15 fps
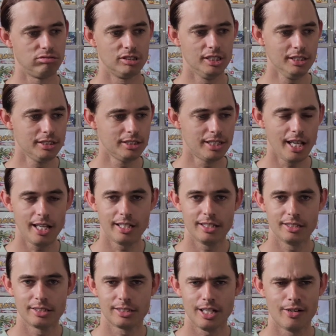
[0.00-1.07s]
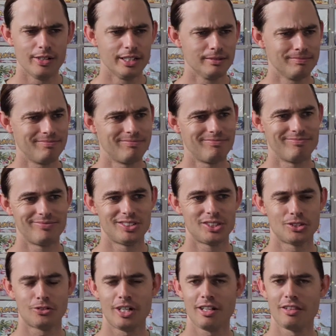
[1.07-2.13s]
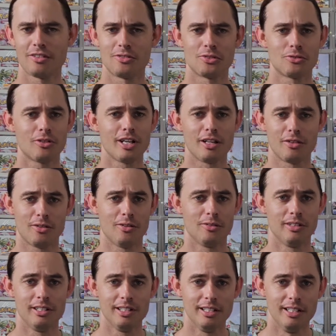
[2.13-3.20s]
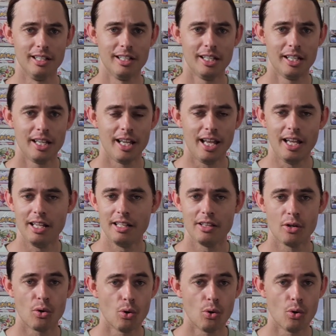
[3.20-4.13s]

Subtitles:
this set is going strength to strength, oddly. And the